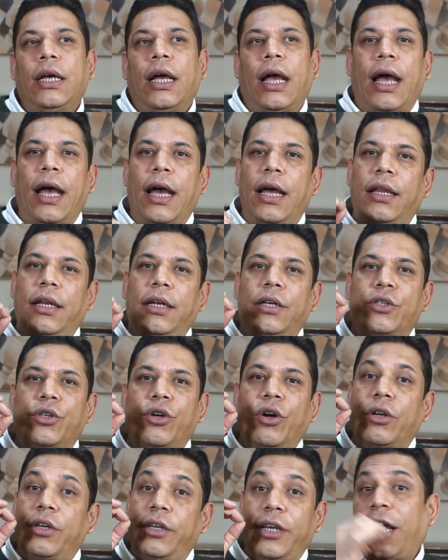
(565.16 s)
and it's
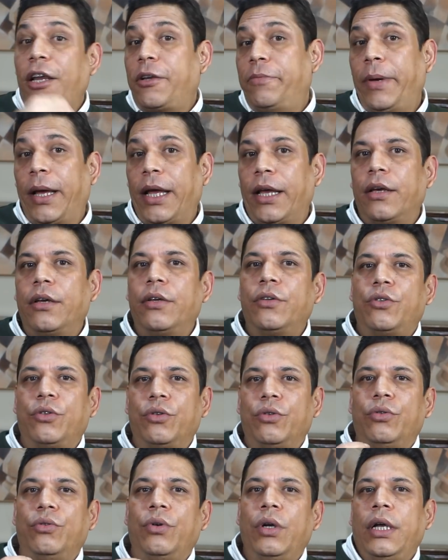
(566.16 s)
got nutmeg.
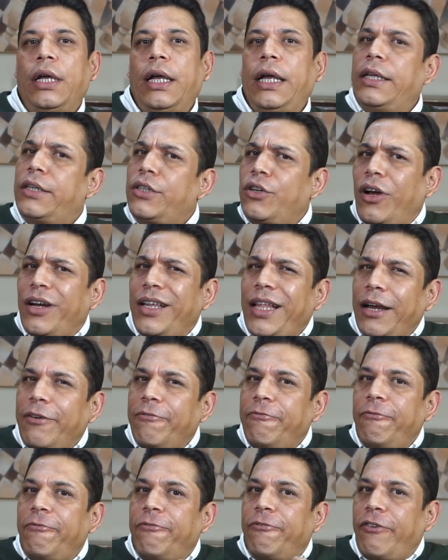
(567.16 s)
So it's got that
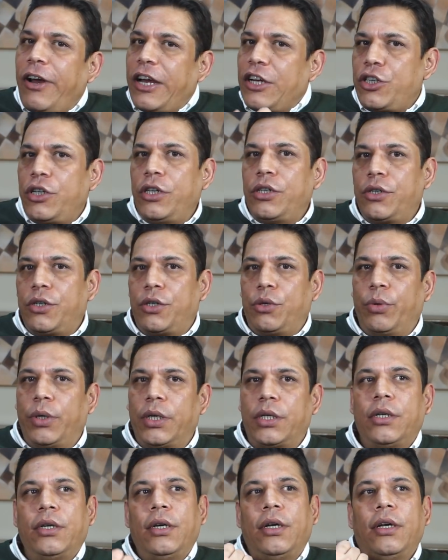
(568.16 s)
freshness to
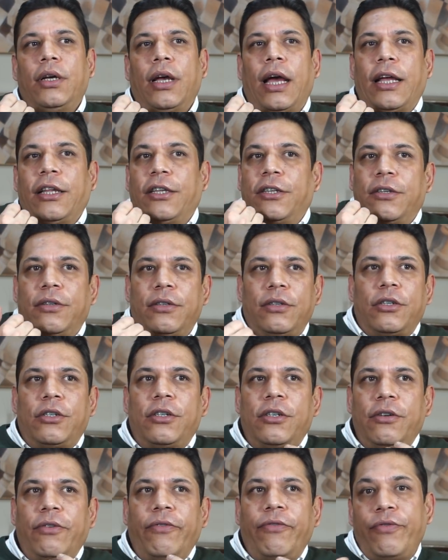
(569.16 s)
it and
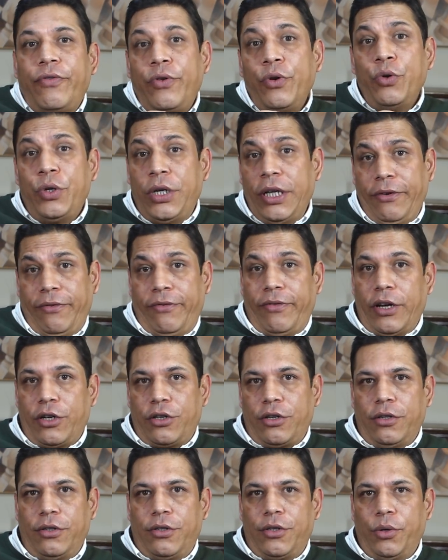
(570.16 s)
fruity
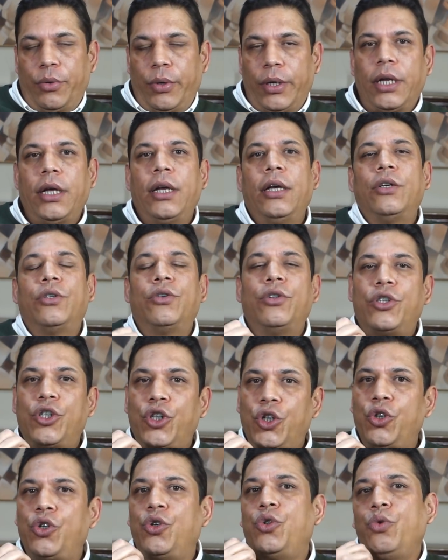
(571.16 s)
freshness to it. So it
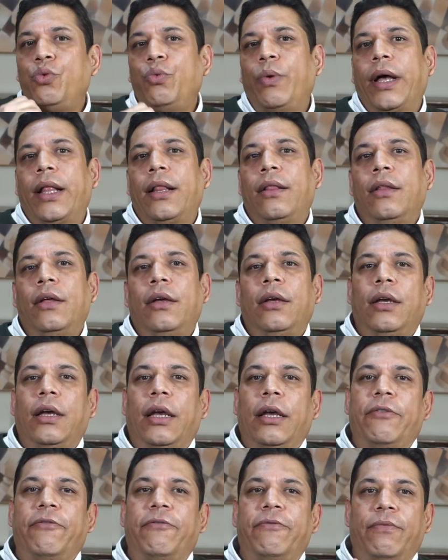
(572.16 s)
should do well
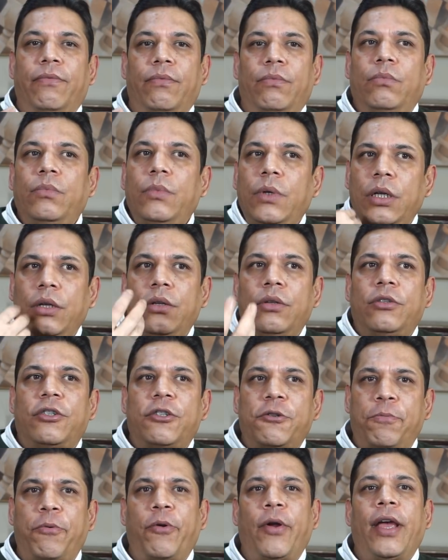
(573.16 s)
in in
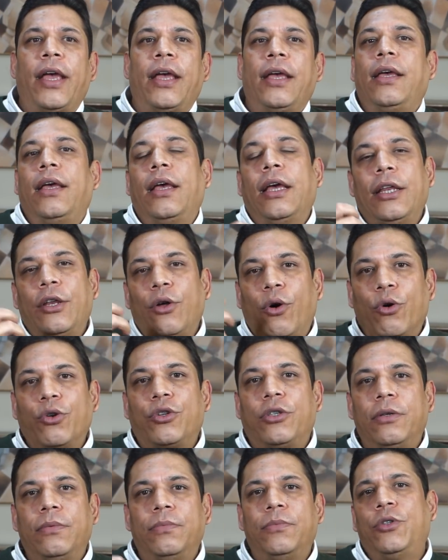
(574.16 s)
spring, in
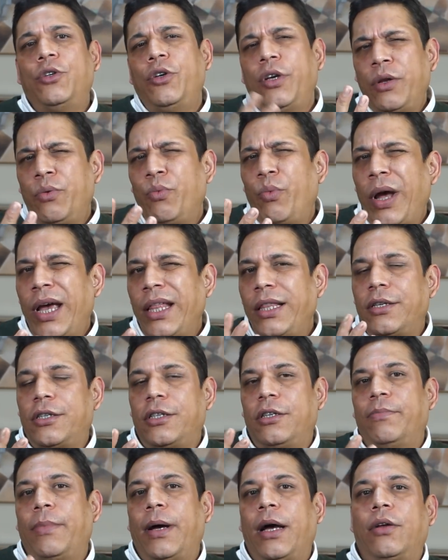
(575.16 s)
autumn. So you can wear this
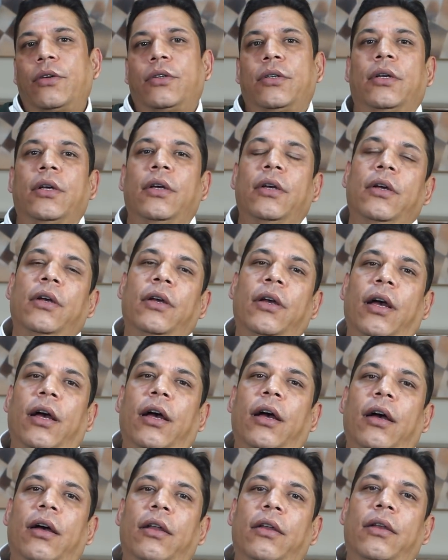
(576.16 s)
in about
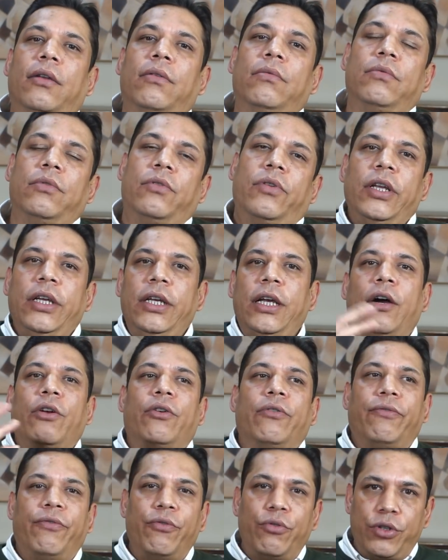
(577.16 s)
um, three out
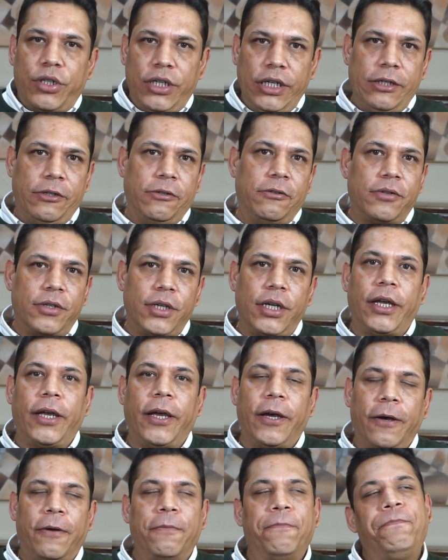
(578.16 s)
of four seasons in a
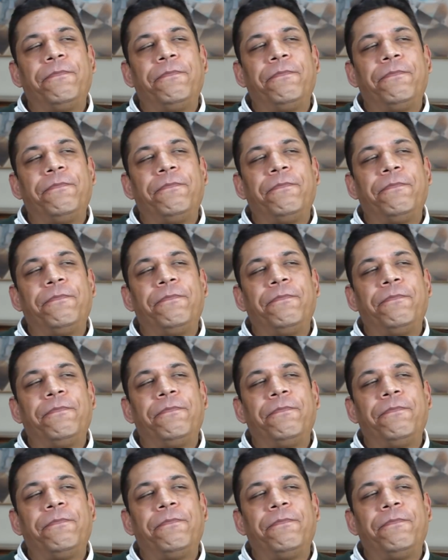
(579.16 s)
year.